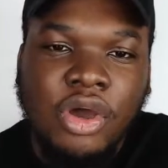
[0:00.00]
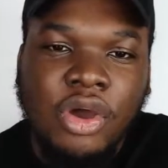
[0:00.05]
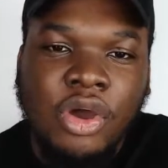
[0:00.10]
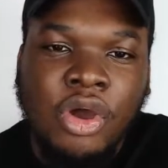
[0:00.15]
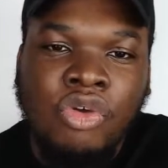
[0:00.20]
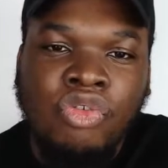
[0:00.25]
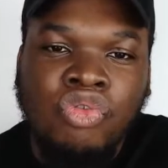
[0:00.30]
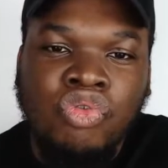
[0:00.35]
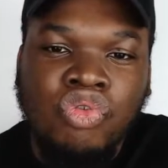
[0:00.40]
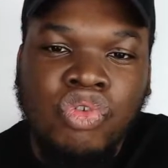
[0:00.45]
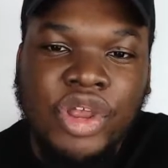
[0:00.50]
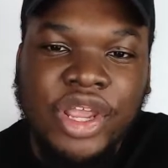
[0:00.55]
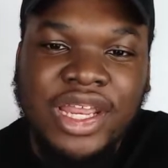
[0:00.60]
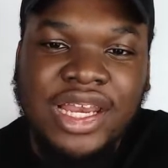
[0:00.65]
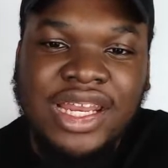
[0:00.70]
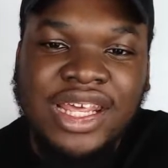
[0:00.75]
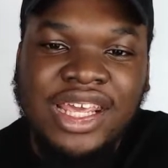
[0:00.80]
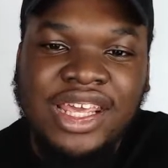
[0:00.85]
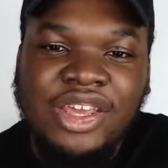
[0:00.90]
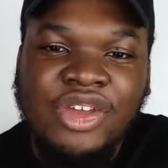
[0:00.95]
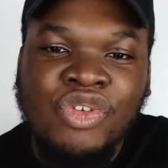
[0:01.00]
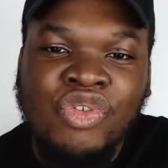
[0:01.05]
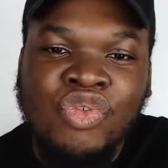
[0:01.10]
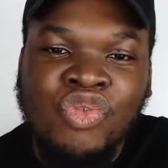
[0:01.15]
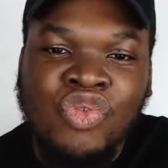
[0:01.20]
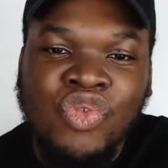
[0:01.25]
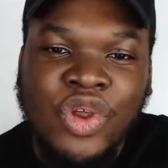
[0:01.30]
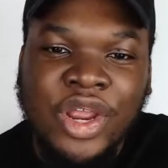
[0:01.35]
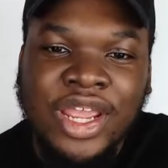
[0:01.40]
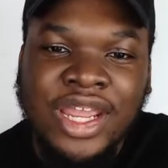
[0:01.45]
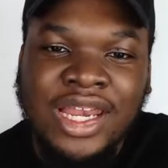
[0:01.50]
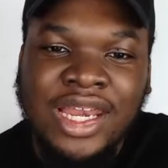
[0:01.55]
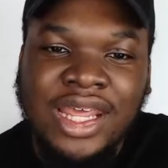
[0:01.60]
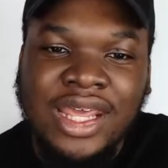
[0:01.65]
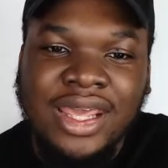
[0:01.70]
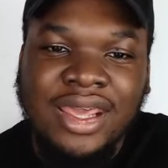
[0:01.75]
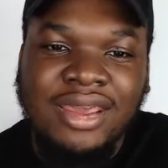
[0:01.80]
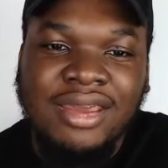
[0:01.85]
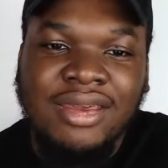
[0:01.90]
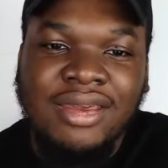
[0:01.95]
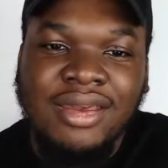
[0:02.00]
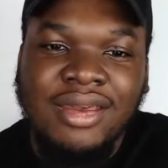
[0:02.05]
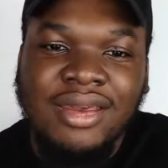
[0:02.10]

really, really